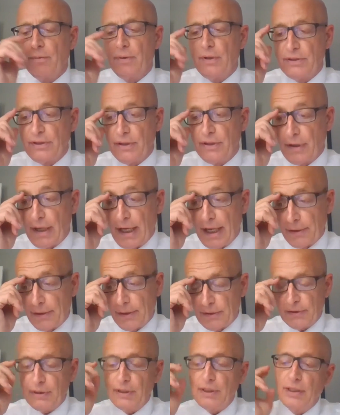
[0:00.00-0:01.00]
Because their
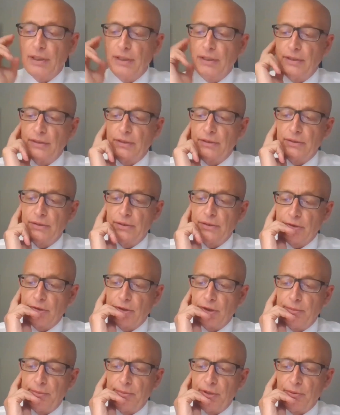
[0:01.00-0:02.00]
house is
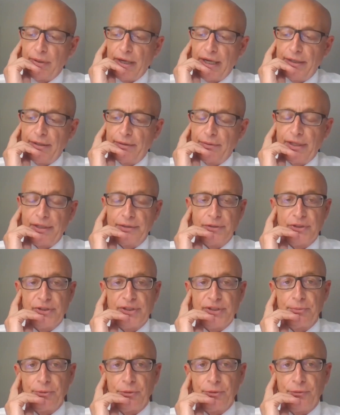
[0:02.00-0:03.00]
going to be ready around
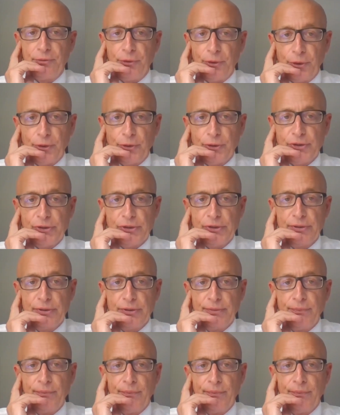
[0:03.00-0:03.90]
December 1st.